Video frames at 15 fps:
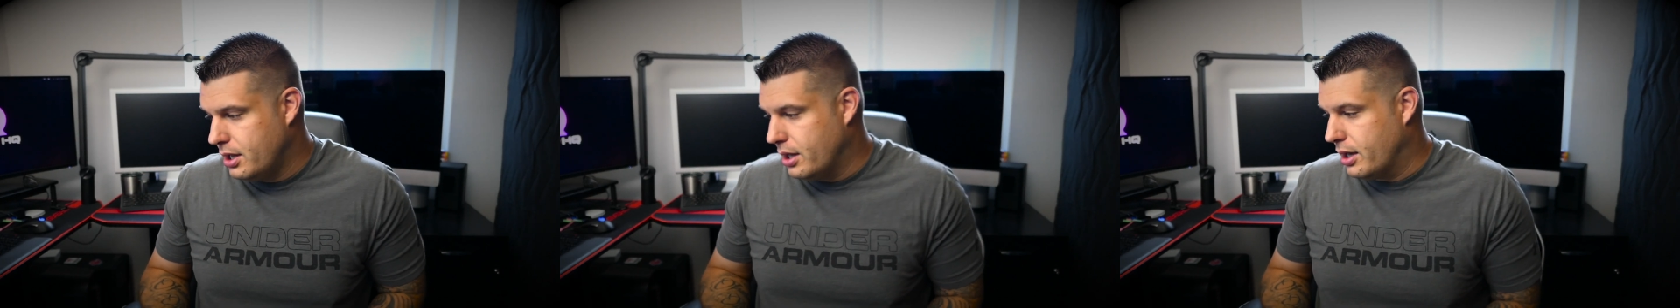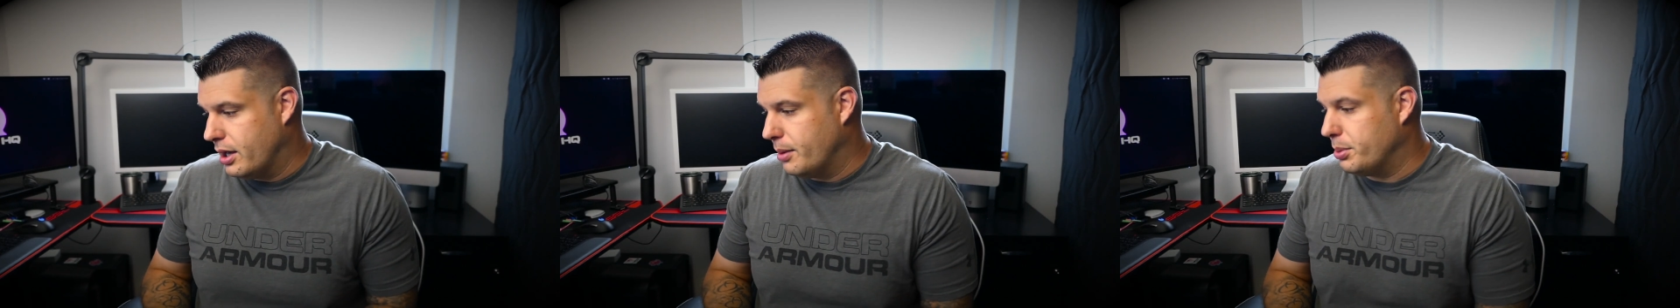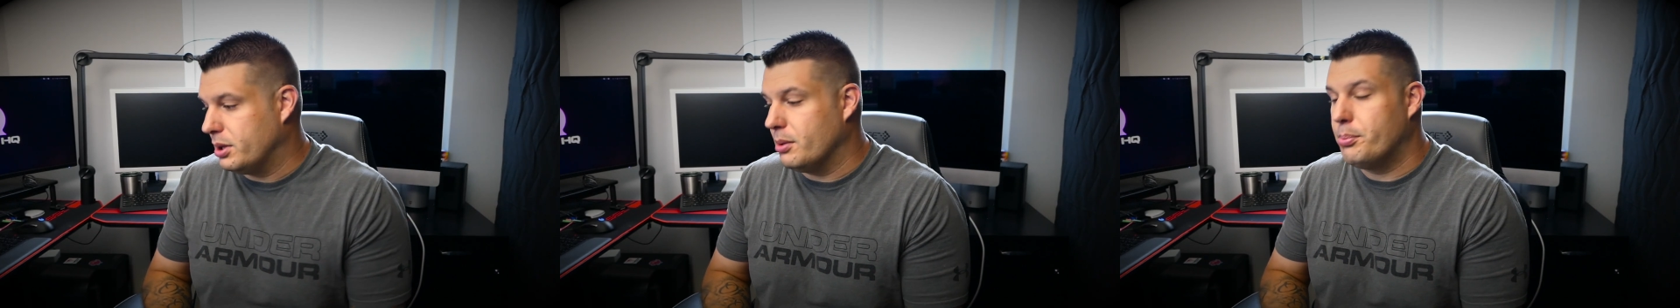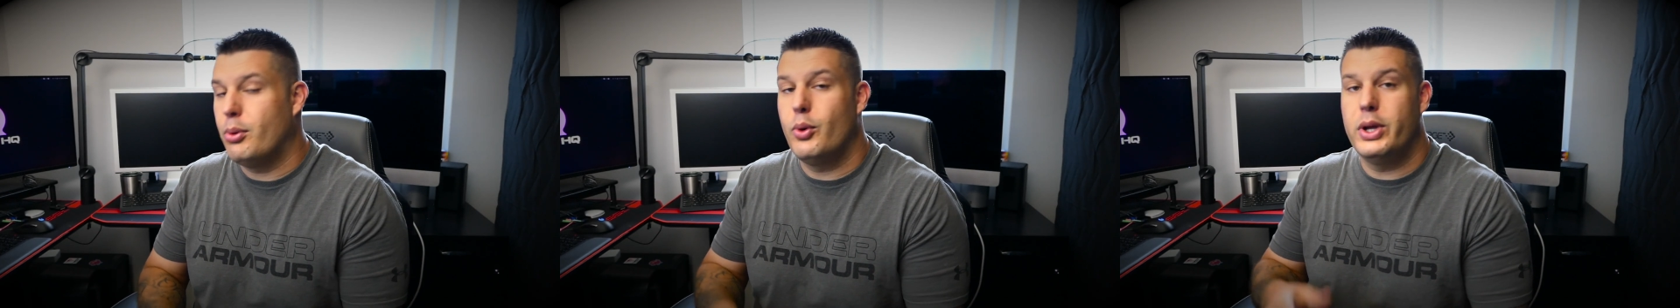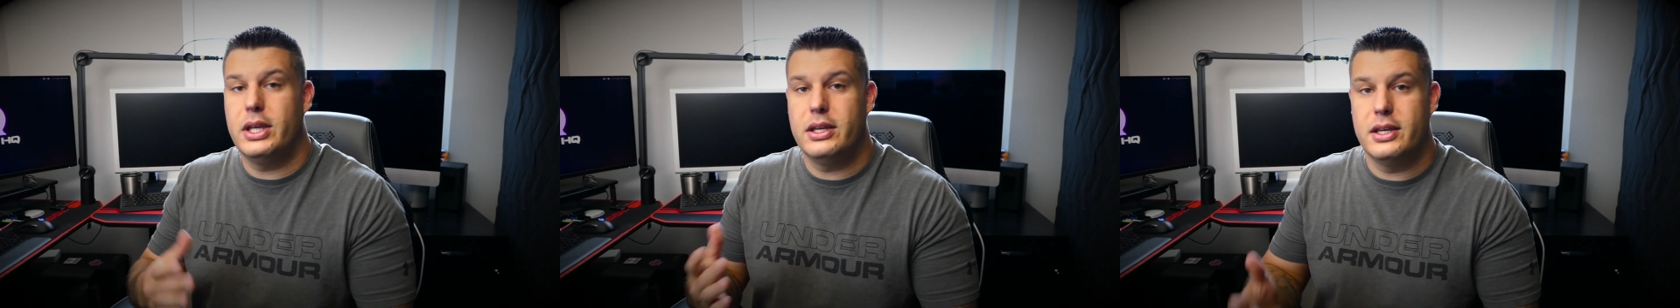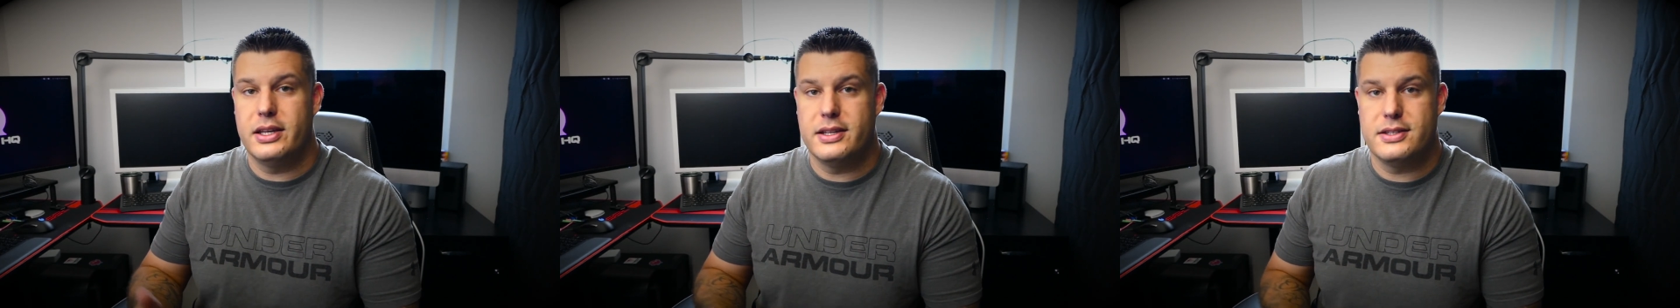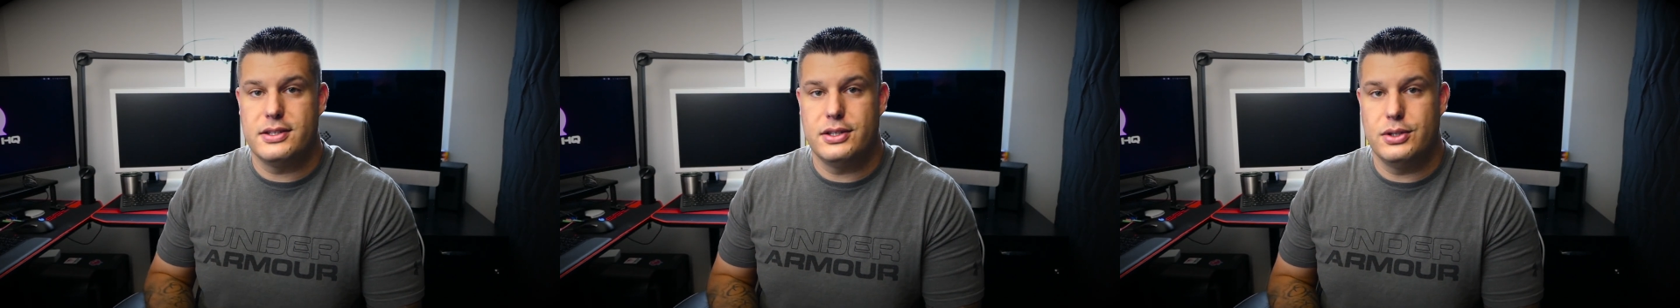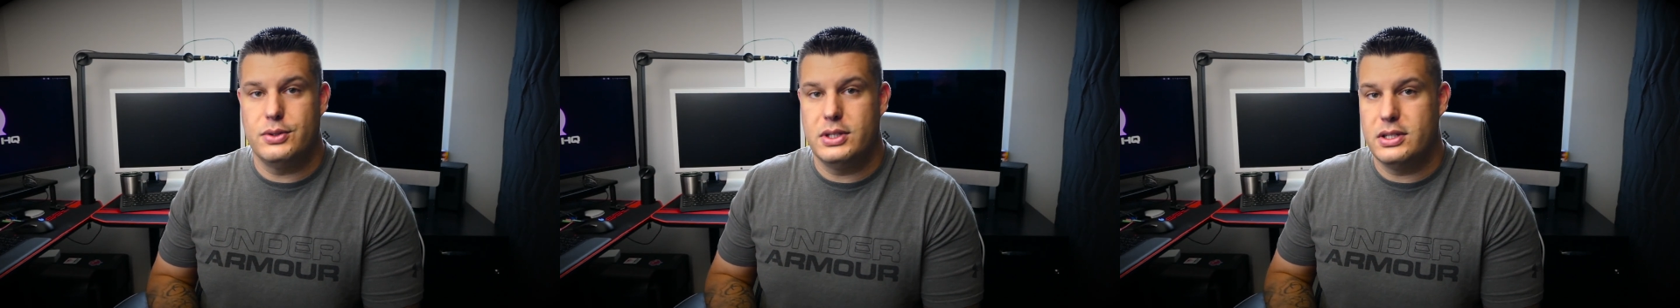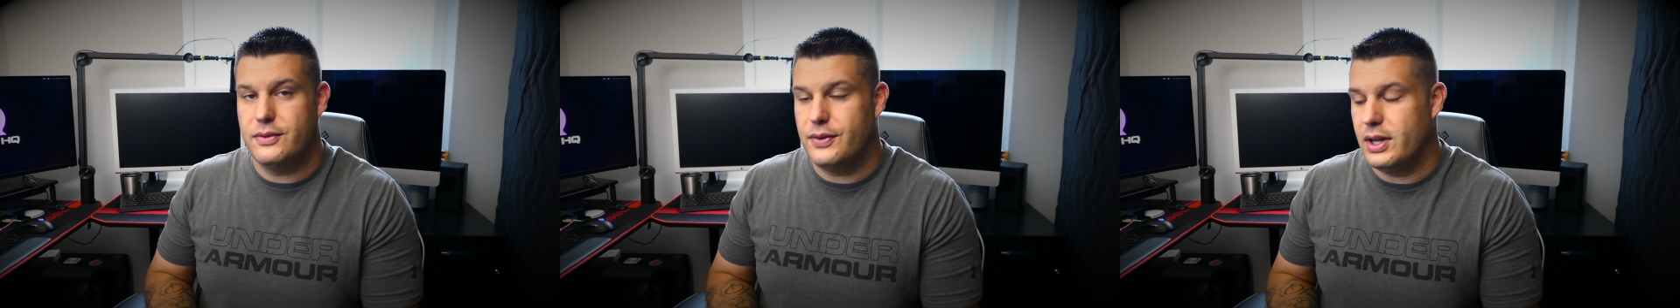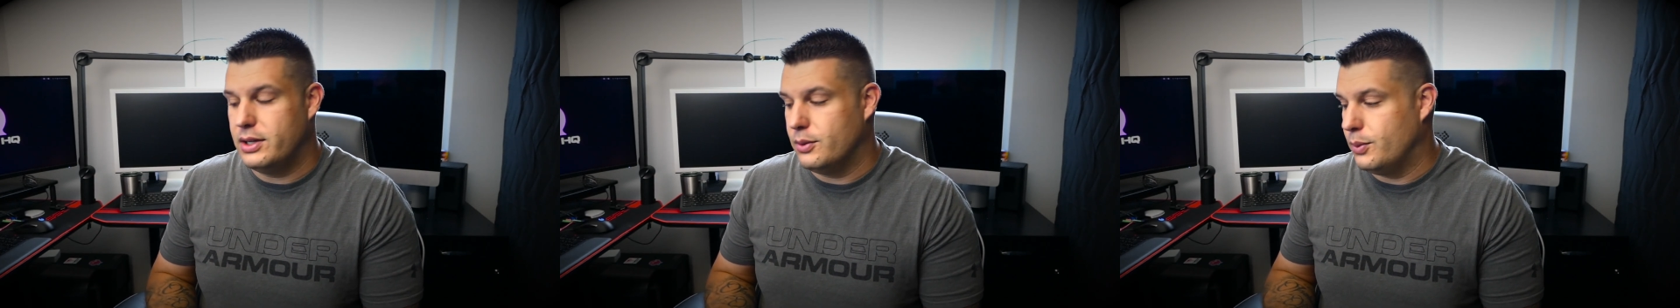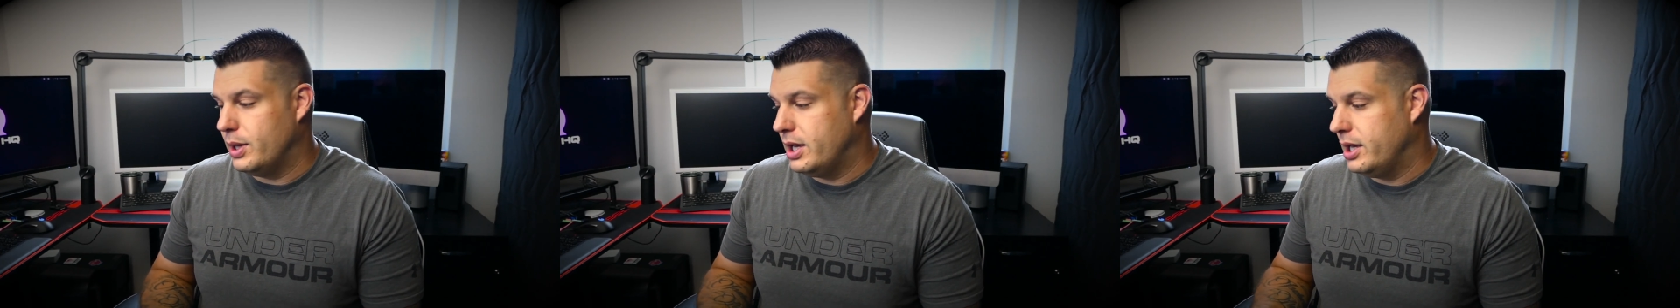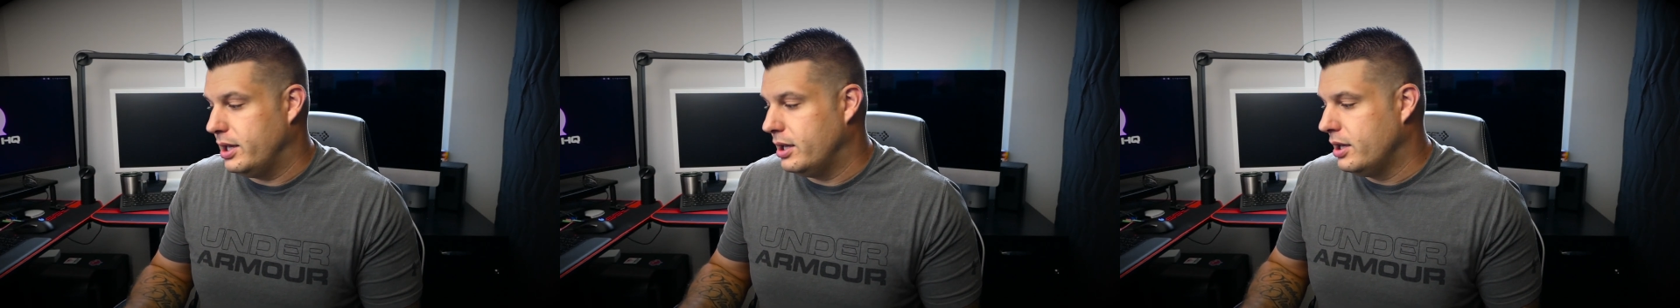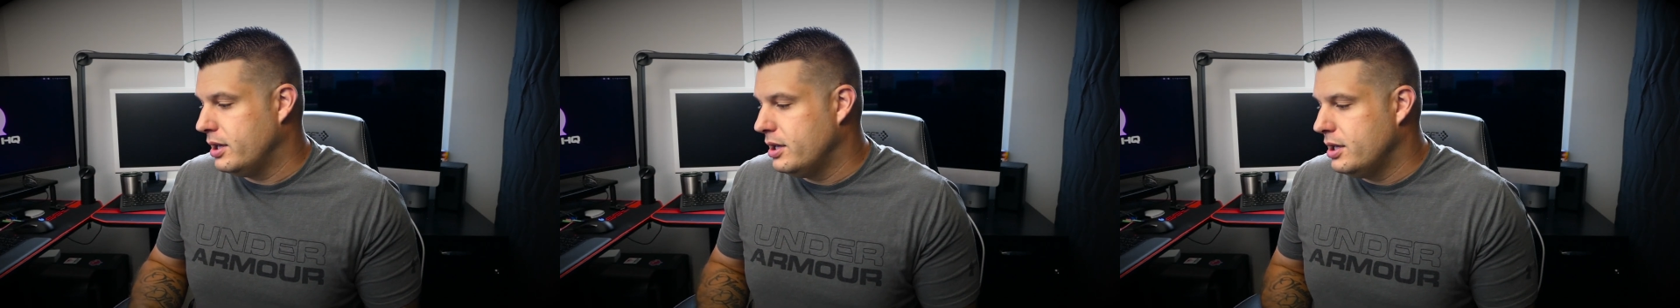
But the point is you need to find a way